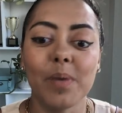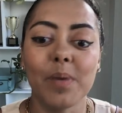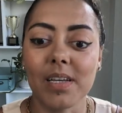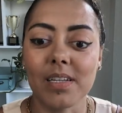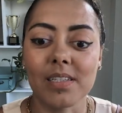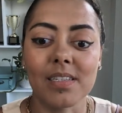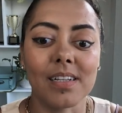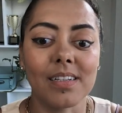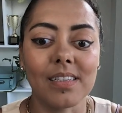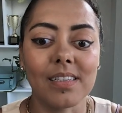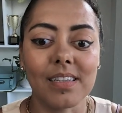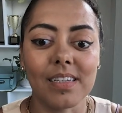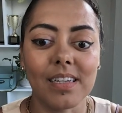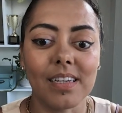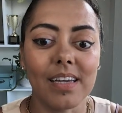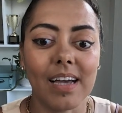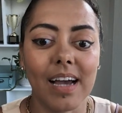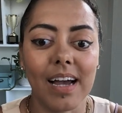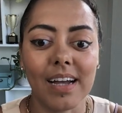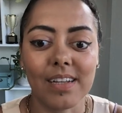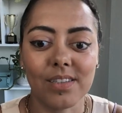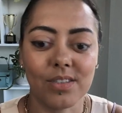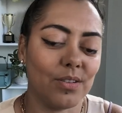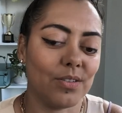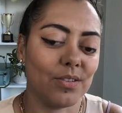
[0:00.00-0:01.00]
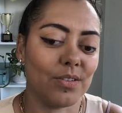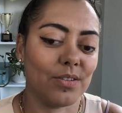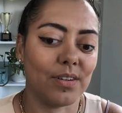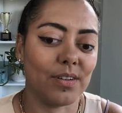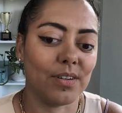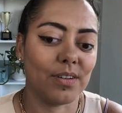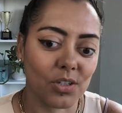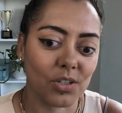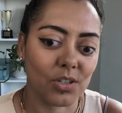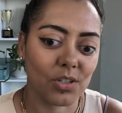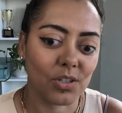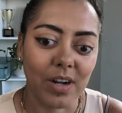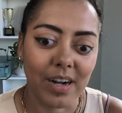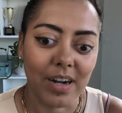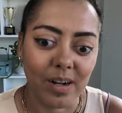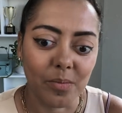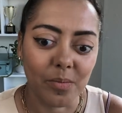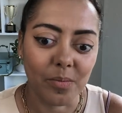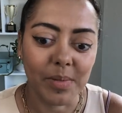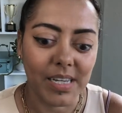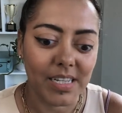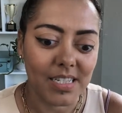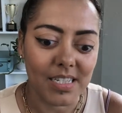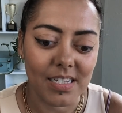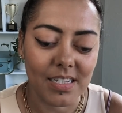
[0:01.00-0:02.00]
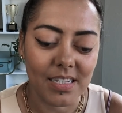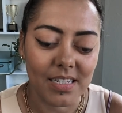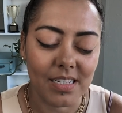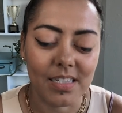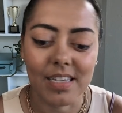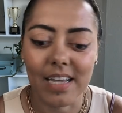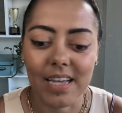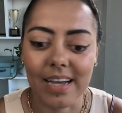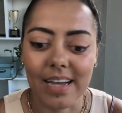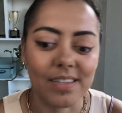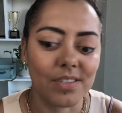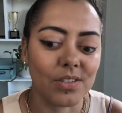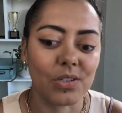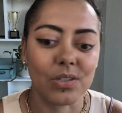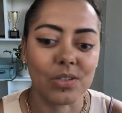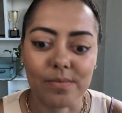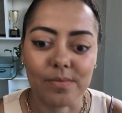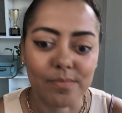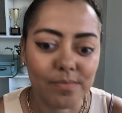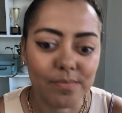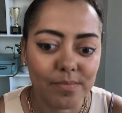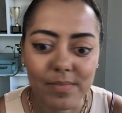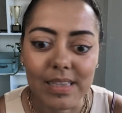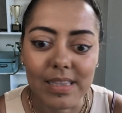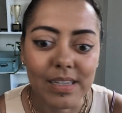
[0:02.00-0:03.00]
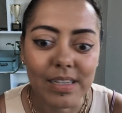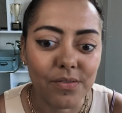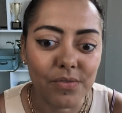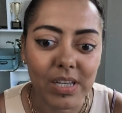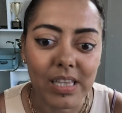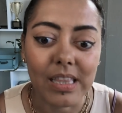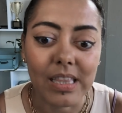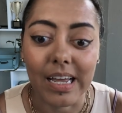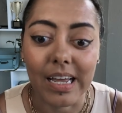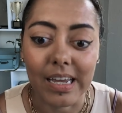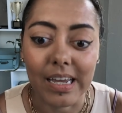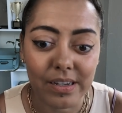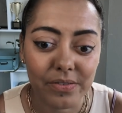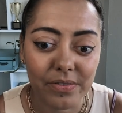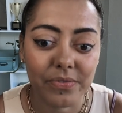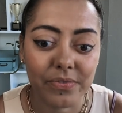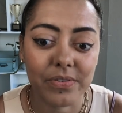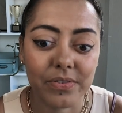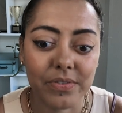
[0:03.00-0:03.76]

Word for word: basically had to learn on a trial basis as you're living life.